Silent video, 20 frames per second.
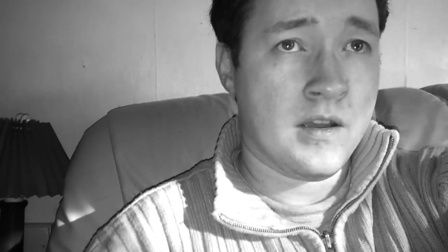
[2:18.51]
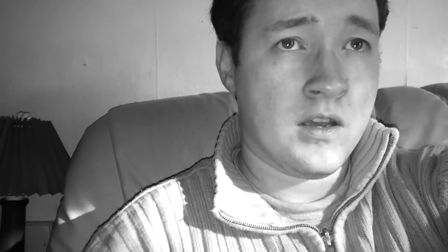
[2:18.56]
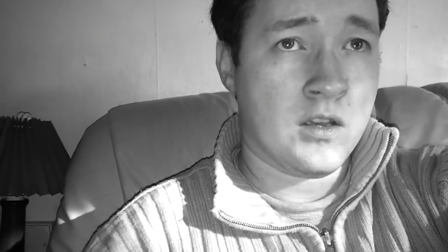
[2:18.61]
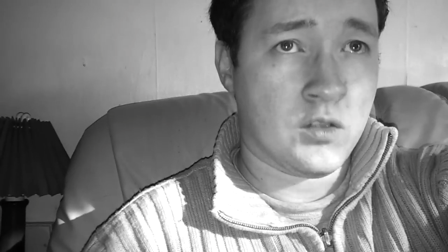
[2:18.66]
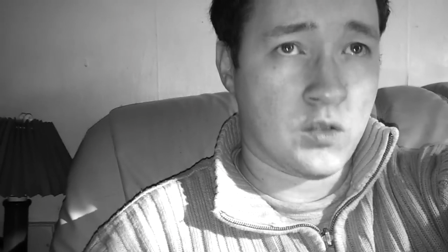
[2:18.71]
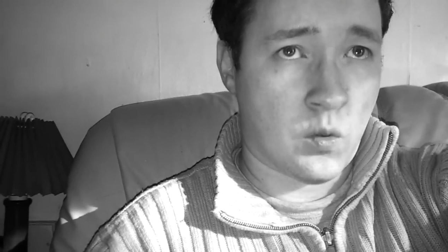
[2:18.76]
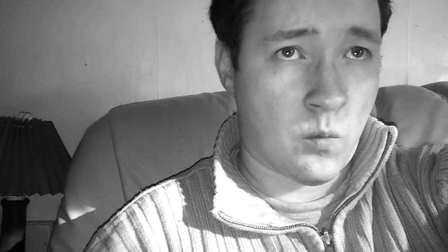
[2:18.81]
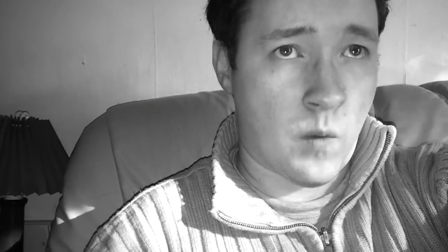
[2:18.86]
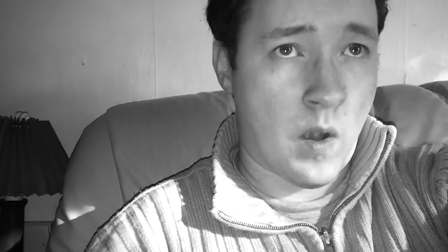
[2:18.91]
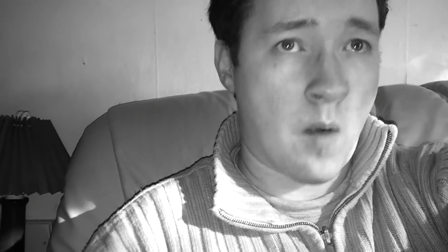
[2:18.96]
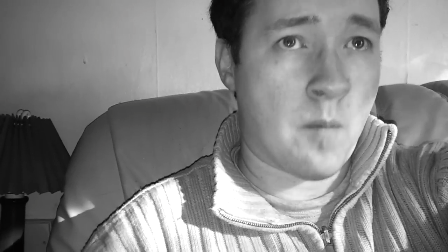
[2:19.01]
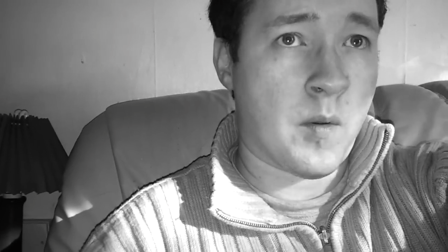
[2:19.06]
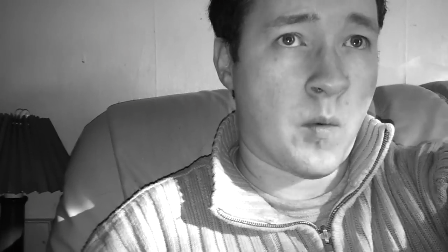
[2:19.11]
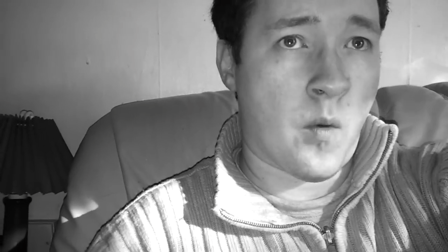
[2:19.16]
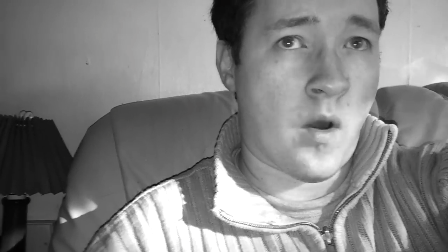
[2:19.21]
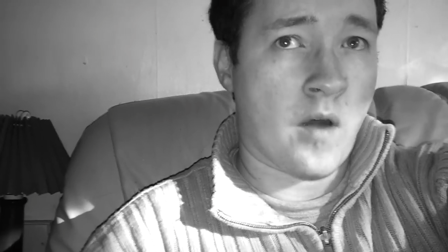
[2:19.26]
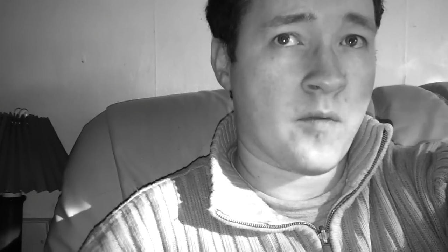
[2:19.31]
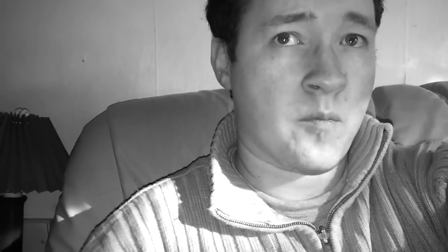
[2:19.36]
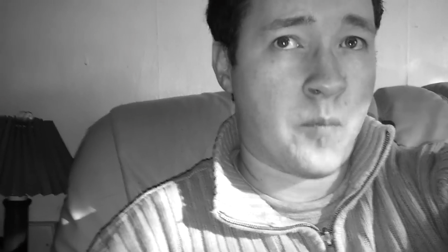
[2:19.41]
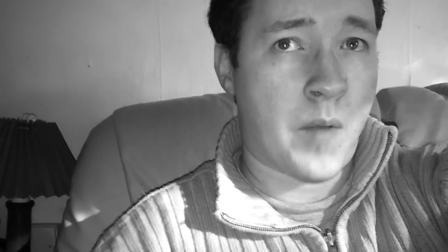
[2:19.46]
So it will be
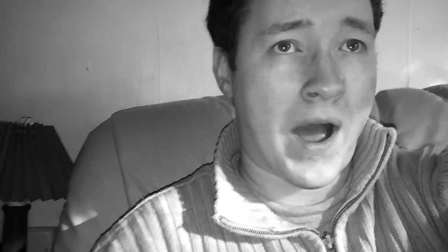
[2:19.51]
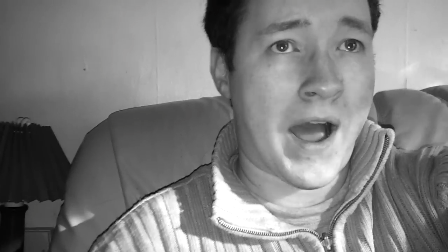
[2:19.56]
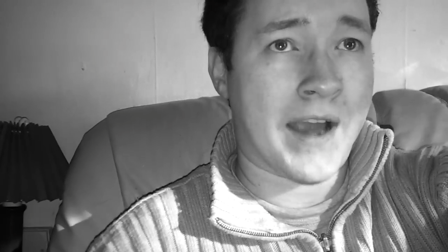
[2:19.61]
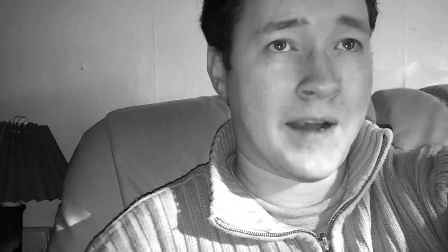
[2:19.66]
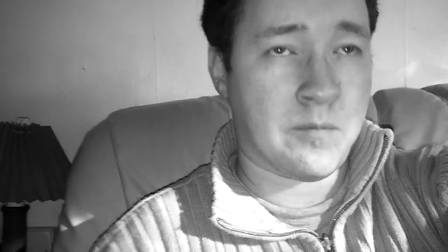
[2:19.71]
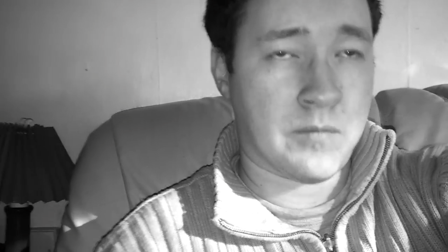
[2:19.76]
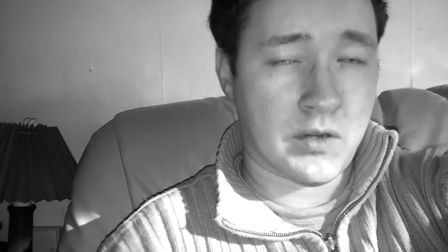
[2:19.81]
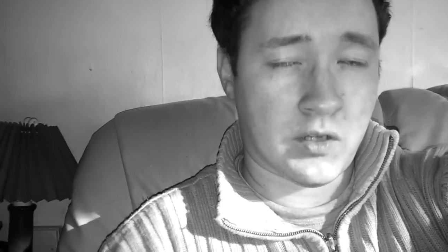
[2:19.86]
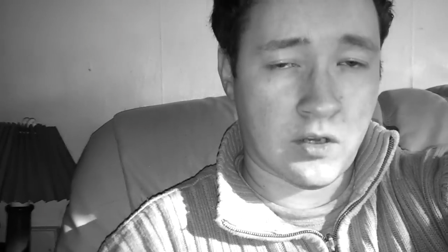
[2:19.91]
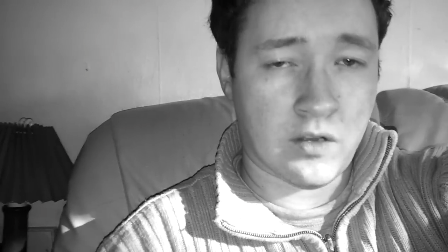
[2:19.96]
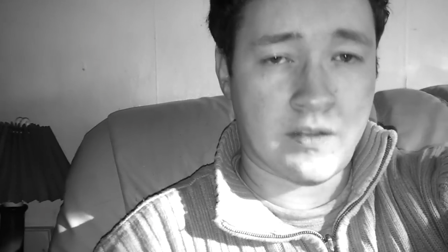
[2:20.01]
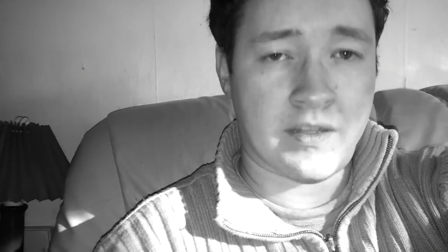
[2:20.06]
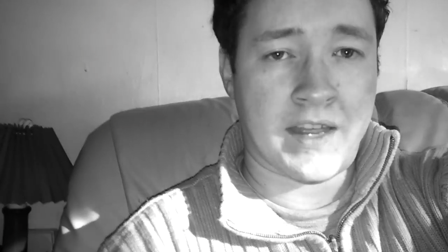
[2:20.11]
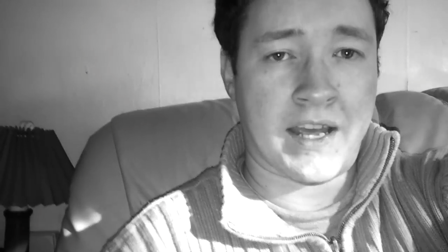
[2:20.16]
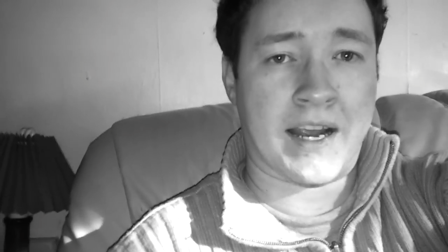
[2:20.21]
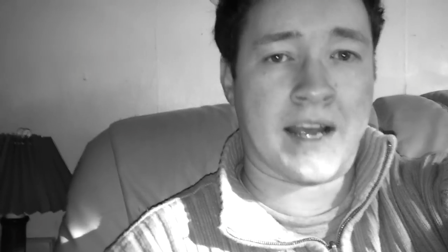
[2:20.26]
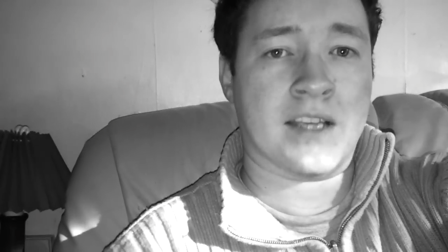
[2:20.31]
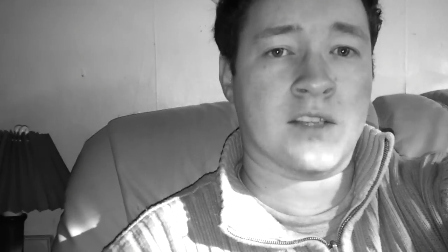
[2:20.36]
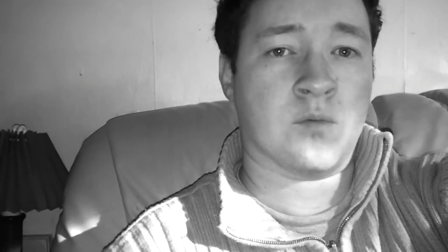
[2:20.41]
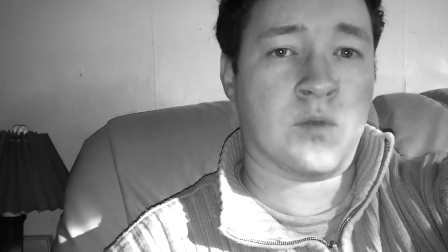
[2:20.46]
worth buying. But the good
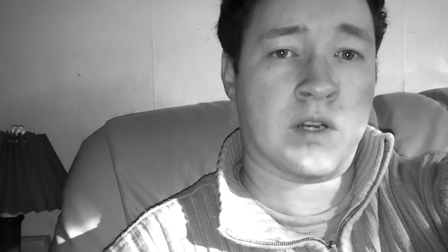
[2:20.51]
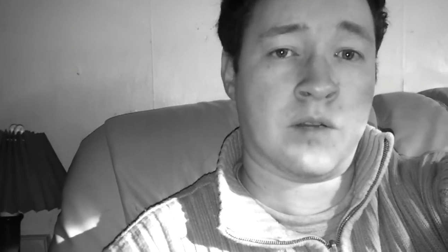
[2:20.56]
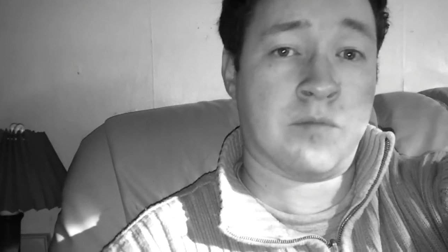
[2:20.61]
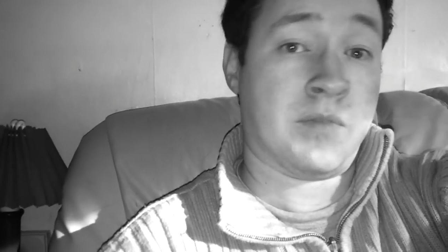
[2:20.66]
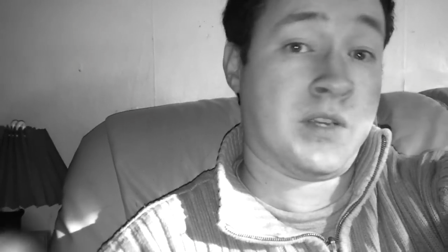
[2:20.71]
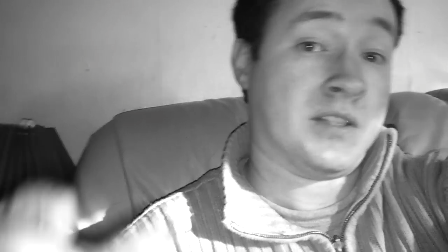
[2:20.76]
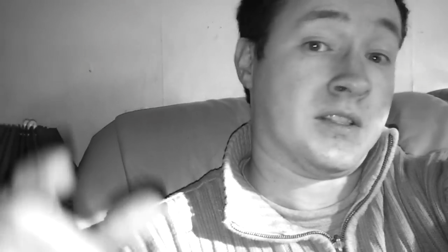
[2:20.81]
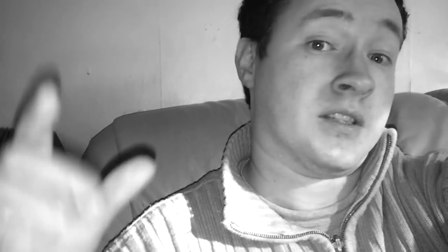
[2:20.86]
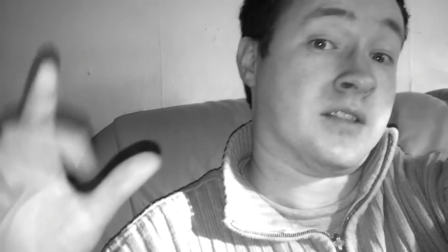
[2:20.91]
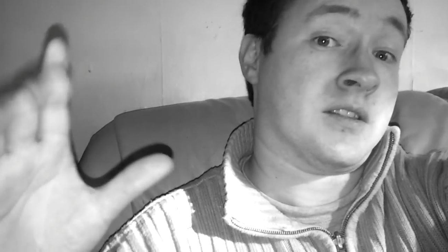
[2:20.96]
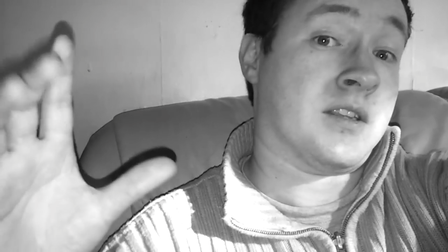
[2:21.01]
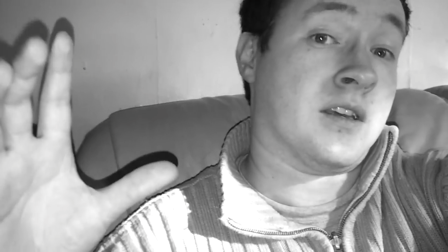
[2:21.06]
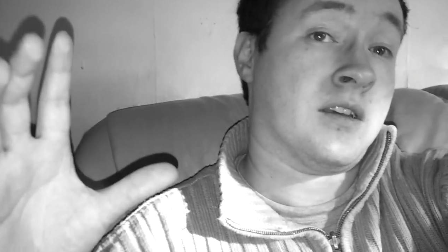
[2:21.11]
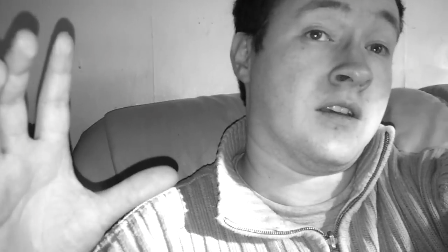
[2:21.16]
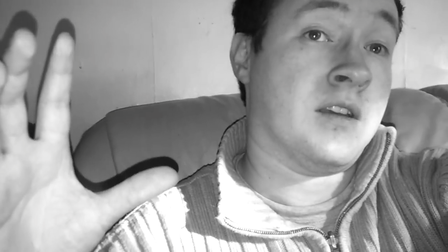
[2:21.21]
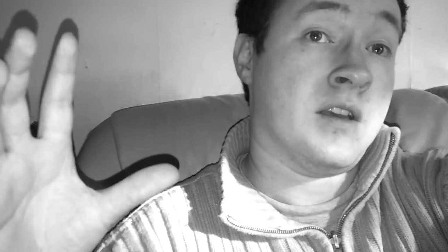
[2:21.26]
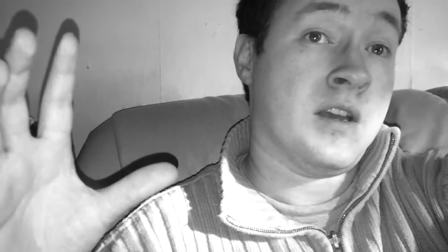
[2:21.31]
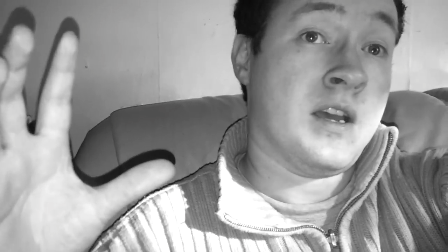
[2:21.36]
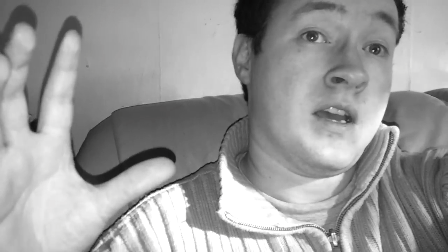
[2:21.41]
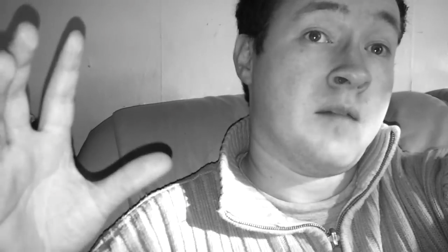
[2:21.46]
thing is, what it means is that
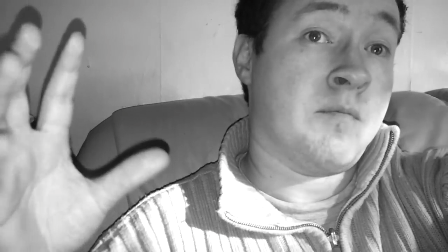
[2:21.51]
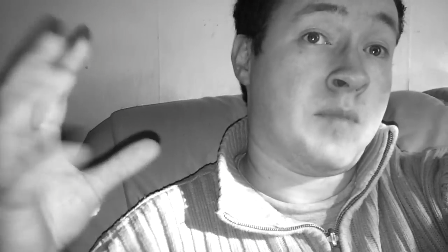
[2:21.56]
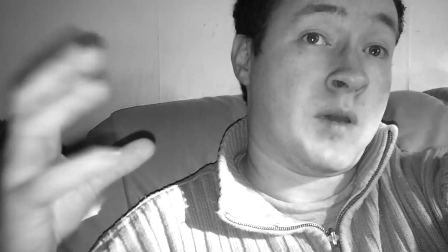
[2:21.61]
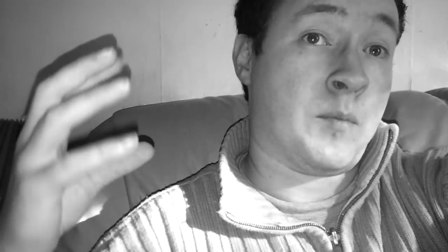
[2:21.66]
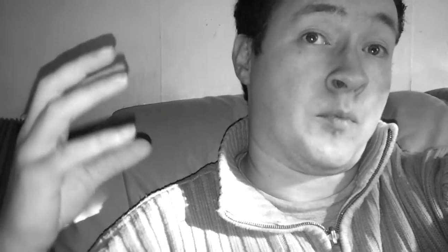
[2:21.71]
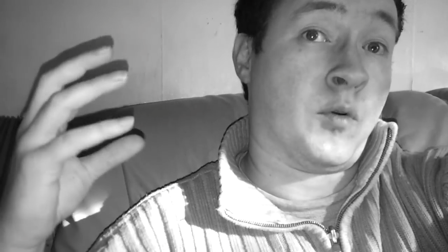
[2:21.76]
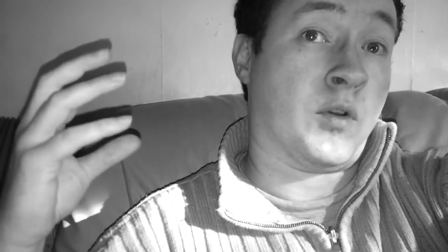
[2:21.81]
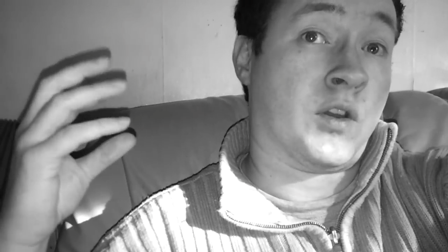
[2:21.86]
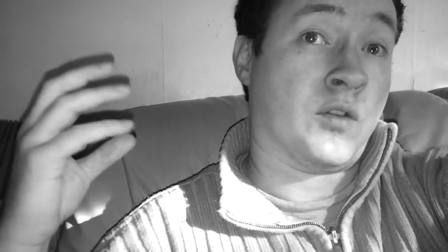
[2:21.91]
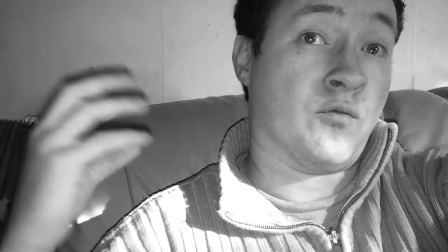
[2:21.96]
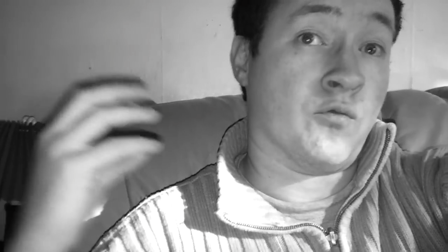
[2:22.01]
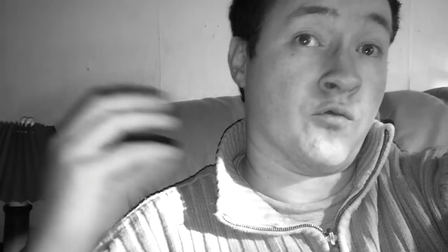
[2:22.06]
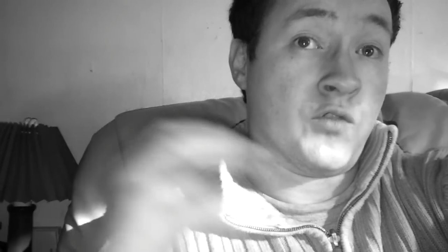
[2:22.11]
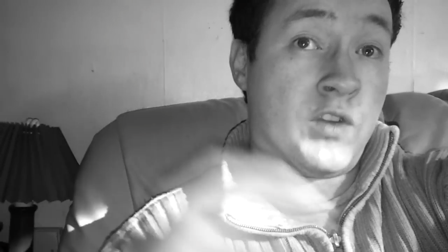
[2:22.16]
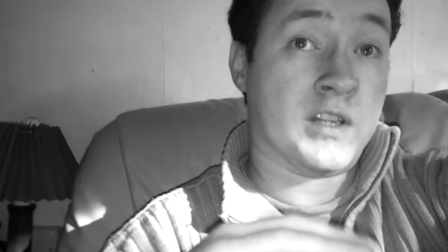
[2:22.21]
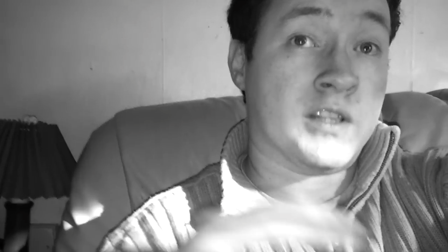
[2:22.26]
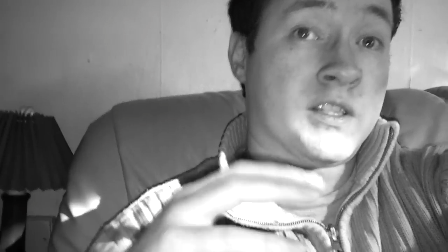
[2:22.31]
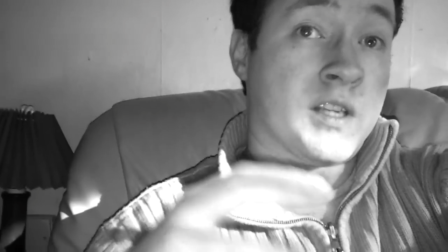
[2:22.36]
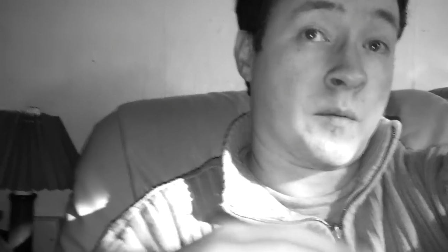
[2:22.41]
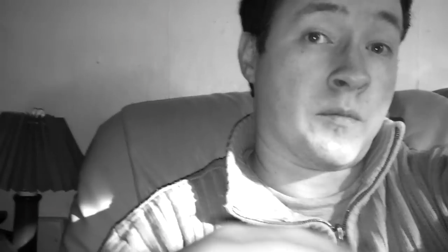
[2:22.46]
people can
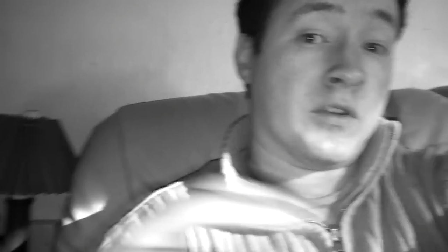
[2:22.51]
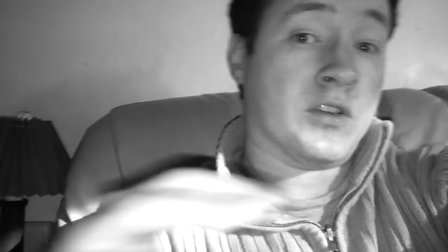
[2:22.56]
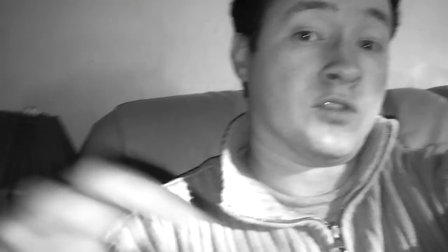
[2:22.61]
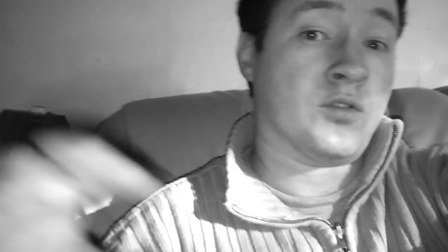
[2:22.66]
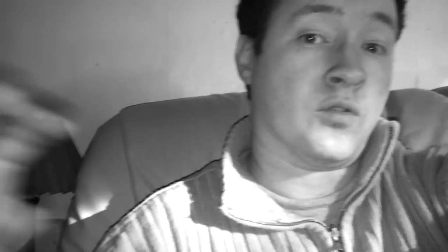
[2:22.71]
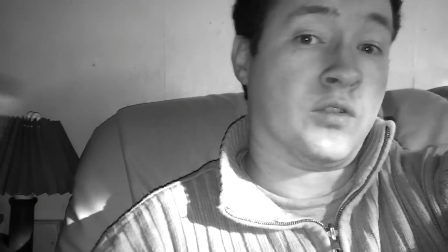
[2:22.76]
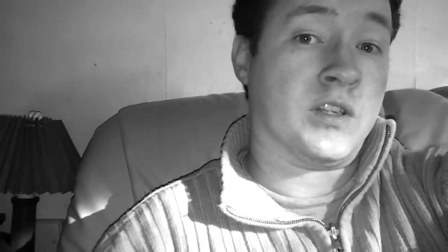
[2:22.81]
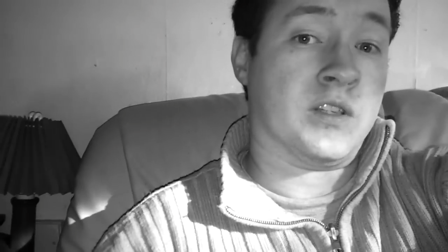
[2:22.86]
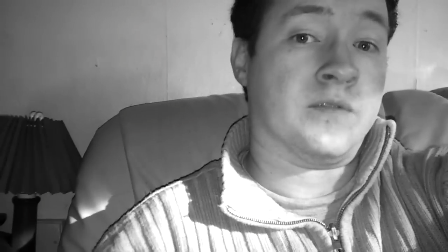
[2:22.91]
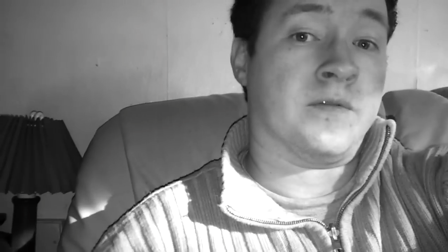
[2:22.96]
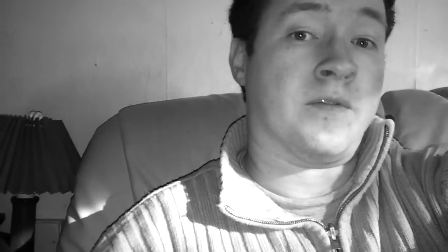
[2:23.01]
read some of the stories